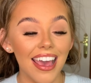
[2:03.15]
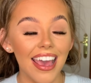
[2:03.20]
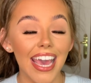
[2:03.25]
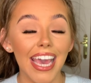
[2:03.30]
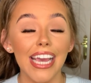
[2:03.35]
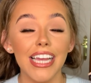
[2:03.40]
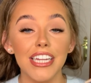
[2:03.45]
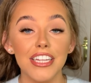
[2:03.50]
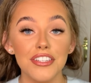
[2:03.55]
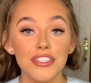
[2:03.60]

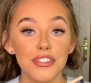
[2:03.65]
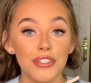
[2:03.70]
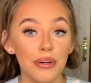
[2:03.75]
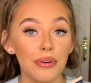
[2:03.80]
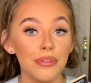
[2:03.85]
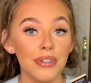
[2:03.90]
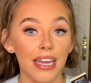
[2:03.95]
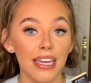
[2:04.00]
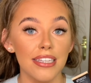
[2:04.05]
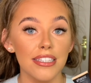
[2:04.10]
It is so
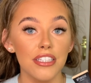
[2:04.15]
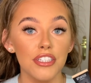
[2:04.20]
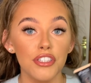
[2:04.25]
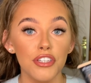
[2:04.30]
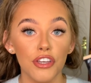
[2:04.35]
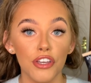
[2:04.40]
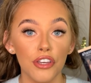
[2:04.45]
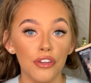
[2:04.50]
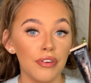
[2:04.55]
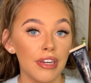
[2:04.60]
nice
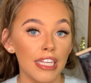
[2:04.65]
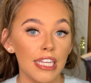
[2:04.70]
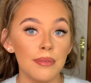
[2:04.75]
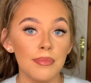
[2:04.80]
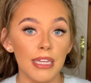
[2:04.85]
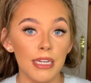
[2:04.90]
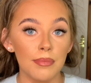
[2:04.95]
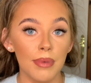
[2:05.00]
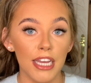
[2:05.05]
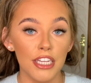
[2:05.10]
to really
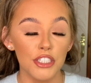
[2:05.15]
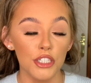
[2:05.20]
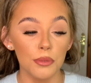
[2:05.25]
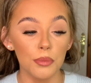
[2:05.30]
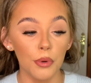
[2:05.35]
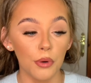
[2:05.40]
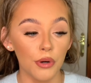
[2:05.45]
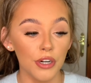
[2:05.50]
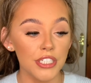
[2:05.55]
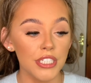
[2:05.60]
minimize your
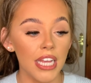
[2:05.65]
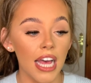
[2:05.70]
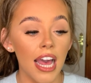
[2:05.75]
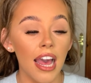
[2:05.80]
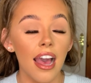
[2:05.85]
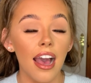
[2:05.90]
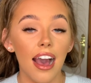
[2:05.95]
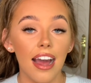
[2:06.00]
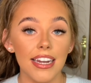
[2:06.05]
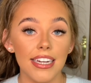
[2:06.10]
pores,
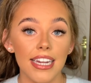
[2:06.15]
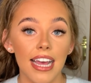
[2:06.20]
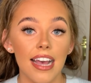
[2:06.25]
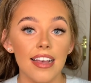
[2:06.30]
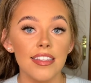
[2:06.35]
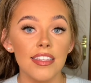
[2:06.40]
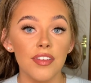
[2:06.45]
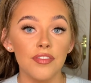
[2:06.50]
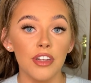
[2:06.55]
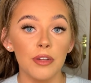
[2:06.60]
and it
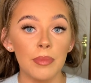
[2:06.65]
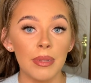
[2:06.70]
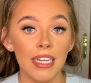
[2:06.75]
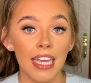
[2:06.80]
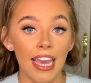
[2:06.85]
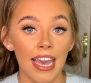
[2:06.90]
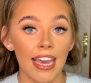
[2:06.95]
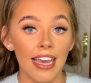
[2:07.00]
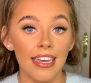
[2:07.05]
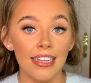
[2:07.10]
has vitamin
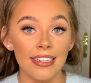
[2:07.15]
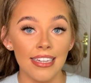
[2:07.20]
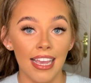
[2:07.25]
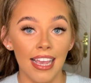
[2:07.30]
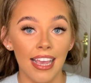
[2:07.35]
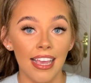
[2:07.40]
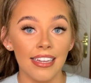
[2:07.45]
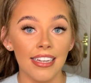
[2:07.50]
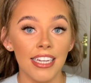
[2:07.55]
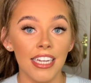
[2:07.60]
A and
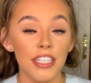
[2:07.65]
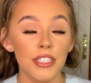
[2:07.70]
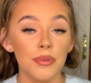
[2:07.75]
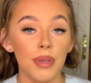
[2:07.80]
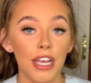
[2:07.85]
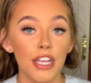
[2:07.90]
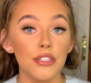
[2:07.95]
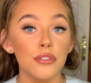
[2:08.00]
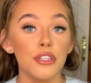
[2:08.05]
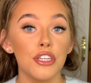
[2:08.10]
E in it as
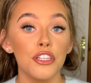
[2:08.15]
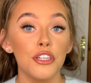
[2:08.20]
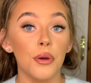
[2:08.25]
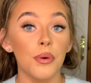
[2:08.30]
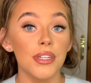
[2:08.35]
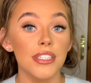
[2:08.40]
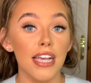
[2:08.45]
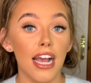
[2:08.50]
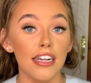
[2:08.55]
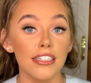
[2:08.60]
well, so you know
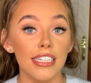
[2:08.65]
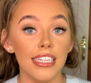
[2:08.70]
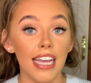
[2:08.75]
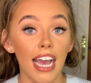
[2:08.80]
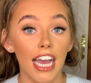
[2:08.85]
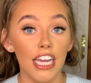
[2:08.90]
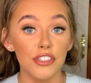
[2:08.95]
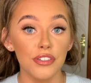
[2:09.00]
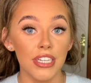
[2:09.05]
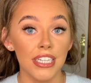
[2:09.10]
it's actually
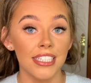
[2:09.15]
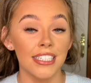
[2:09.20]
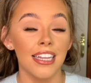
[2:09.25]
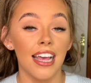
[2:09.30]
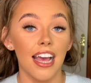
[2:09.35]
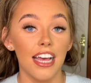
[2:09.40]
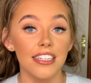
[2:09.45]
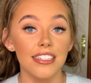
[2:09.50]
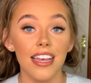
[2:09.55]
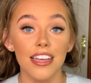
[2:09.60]
hydrating
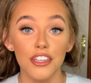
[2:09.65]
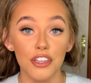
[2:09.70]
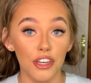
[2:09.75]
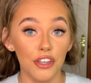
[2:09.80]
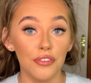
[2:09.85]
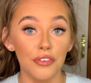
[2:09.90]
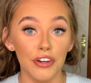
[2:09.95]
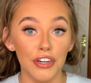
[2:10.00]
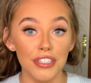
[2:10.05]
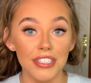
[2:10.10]
and good
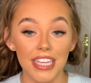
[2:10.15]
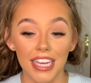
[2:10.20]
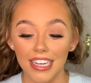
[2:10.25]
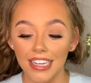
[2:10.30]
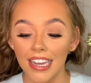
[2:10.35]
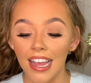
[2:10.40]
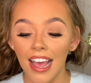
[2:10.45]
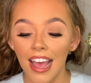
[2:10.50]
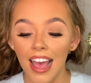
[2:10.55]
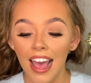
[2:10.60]
for your skin.
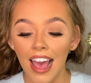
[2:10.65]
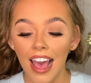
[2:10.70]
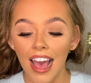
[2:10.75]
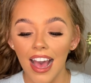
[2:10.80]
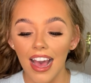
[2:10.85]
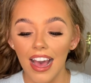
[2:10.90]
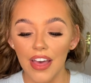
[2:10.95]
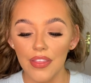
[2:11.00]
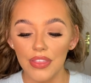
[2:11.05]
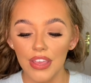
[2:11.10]

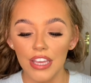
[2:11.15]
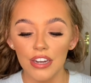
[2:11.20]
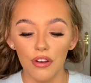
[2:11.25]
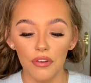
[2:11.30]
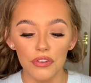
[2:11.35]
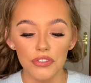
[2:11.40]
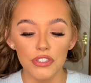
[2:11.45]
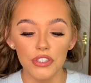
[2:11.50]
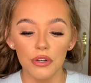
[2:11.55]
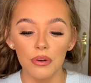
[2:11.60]
And then
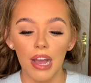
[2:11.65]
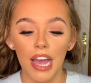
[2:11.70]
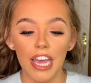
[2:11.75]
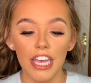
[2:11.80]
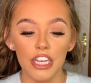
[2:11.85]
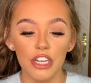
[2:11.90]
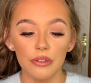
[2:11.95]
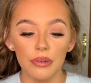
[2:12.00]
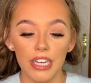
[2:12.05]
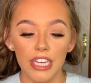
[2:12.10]
also I
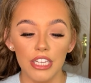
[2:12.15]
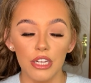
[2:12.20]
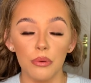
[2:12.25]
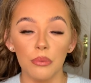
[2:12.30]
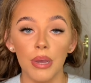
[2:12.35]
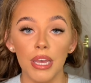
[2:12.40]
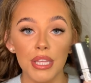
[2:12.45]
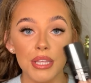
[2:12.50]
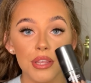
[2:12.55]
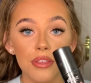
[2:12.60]
go in
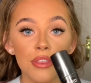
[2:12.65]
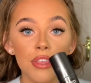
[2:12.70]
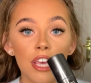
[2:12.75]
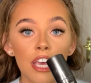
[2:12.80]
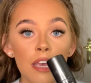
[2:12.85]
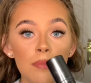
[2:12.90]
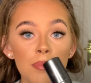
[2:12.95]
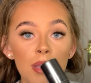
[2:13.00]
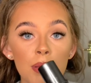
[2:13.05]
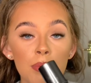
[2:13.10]
with
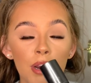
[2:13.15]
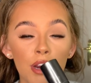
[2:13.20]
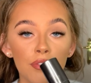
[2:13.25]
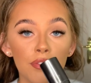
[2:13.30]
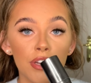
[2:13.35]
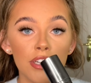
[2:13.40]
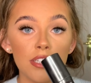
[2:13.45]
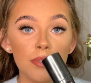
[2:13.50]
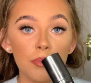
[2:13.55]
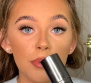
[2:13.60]
the Be
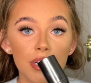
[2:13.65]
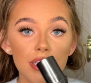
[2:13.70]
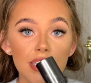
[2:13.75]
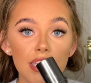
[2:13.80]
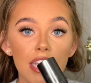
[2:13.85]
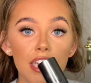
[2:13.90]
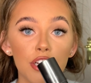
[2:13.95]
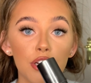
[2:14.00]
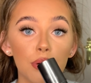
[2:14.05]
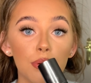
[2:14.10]
Perfect
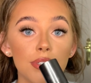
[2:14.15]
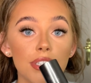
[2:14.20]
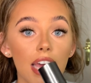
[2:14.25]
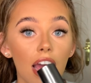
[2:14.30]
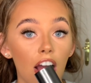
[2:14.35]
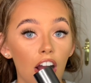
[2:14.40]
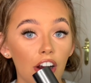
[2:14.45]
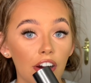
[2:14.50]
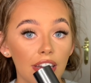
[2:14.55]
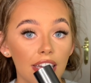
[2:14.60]
Parisian Gold
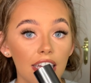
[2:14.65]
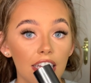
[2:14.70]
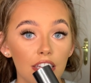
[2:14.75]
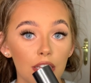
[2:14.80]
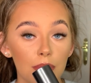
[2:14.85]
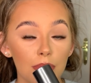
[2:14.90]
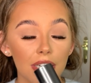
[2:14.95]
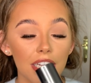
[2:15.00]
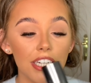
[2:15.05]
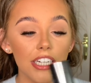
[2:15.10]
Ari
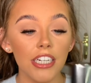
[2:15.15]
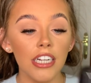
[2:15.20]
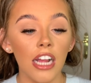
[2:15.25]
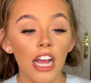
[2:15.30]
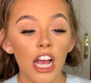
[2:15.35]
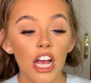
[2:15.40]
Illuminator.